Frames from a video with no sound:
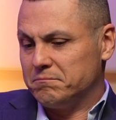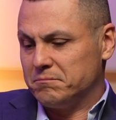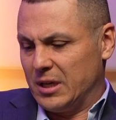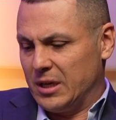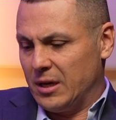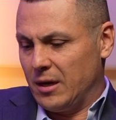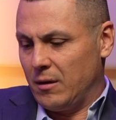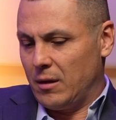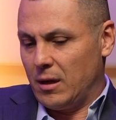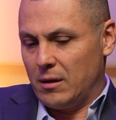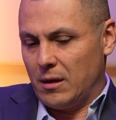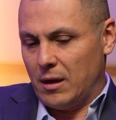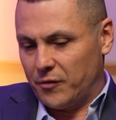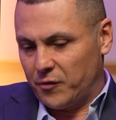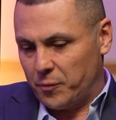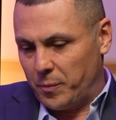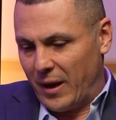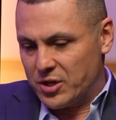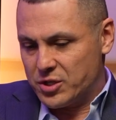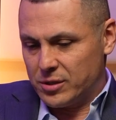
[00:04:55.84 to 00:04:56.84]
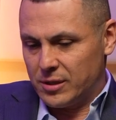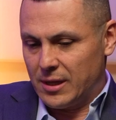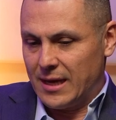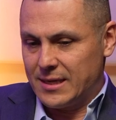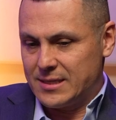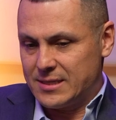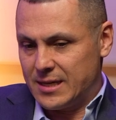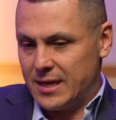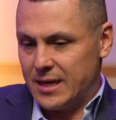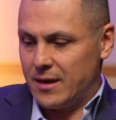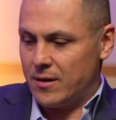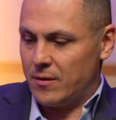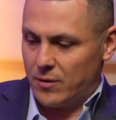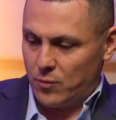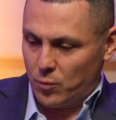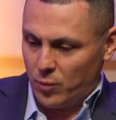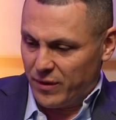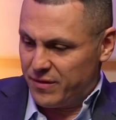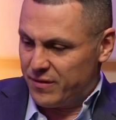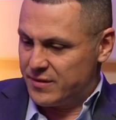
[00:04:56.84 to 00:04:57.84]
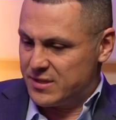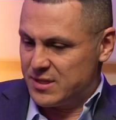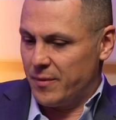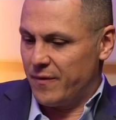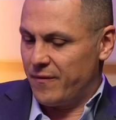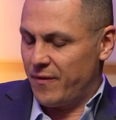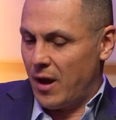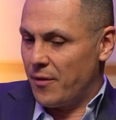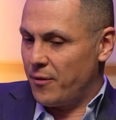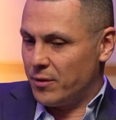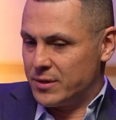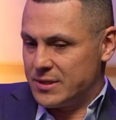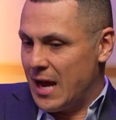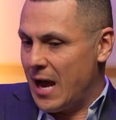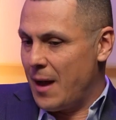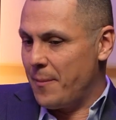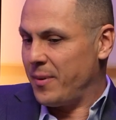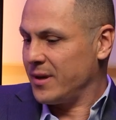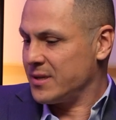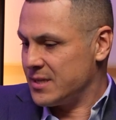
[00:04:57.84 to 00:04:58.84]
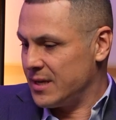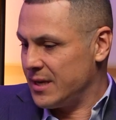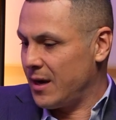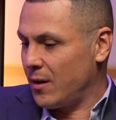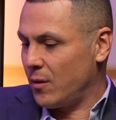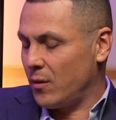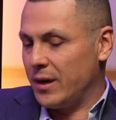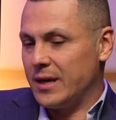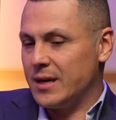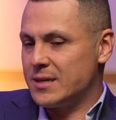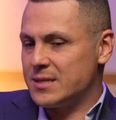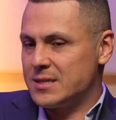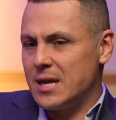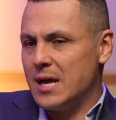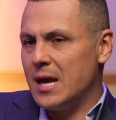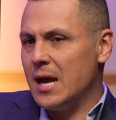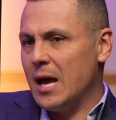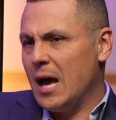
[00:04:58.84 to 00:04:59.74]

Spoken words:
I'll specialize here, and with some of other topics and areas,